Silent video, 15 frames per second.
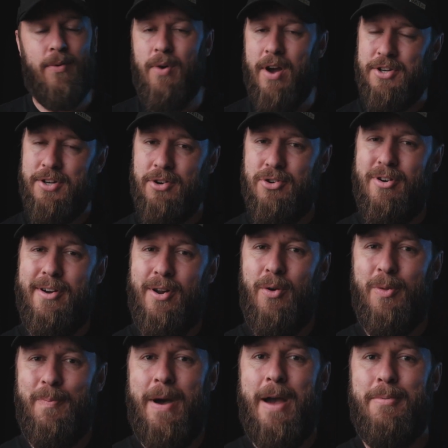Well, actually, I'd try and
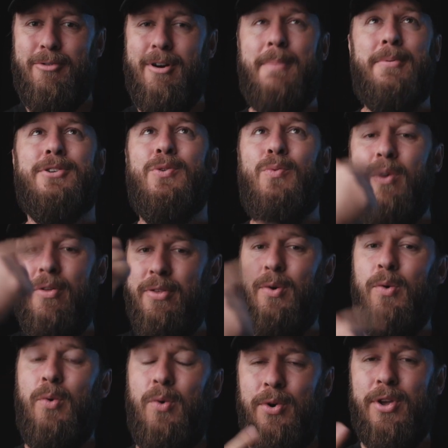hold the paper up because I want the
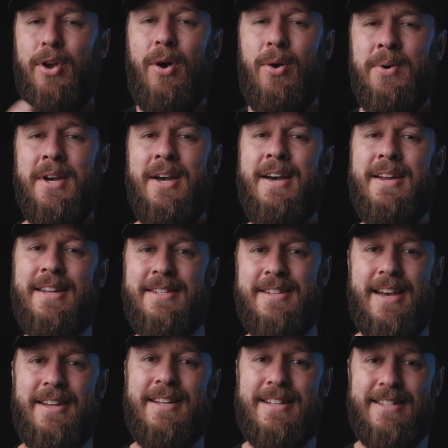audio to
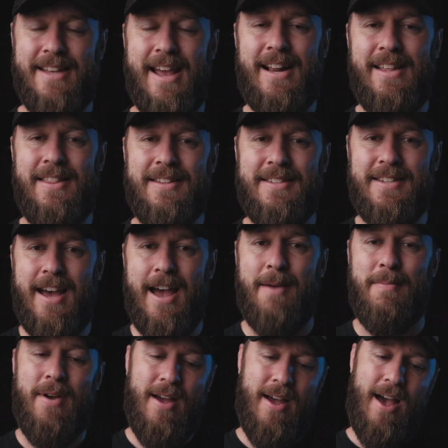sound exactly the same.